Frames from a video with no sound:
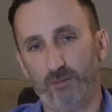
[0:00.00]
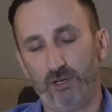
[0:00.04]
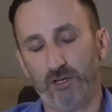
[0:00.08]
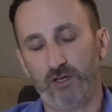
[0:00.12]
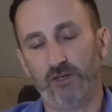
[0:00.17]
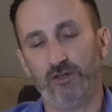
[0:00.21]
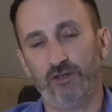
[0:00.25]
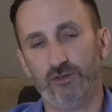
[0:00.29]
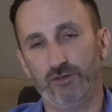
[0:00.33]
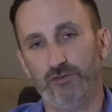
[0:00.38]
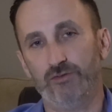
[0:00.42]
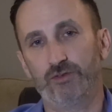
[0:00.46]
You
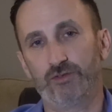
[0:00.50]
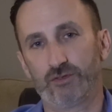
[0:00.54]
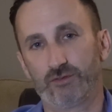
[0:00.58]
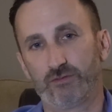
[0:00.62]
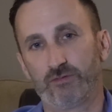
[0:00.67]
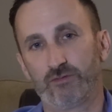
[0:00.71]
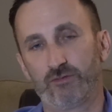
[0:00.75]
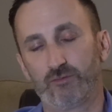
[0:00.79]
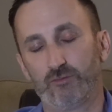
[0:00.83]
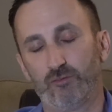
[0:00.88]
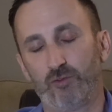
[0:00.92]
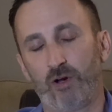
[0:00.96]
can use
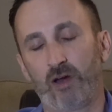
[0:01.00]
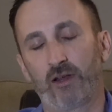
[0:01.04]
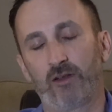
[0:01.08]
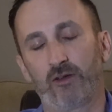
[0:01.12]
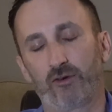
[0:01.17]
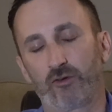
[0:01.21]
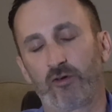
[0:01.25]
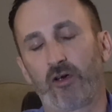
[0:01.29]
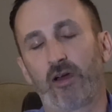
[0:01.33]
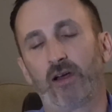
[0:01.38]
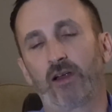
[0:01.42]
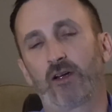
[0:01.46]
regular
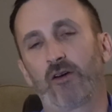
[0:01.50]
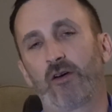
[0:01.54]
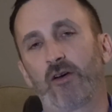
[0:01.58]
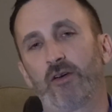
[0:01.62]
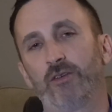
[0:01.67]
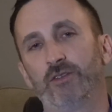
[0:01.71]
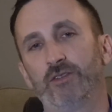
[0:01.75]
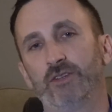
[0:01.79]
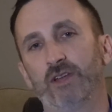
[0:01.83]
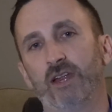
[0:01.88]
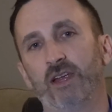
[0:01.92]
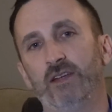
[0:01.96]
credit
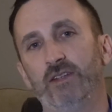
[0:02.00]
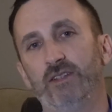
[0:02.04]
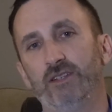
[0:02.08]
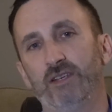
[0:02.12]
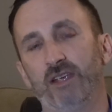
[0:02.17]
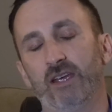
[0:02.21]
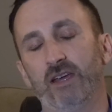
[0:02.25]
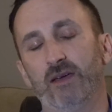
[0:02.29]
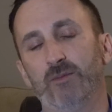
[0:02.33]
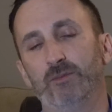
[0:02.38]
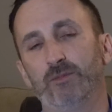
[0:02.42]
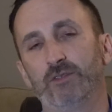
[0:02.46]
cards in
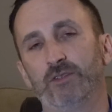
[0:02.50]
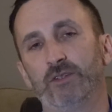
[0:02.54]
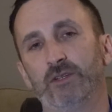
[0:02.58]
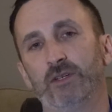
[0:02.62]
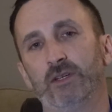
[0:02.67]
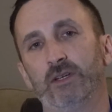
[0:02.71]
ATMs,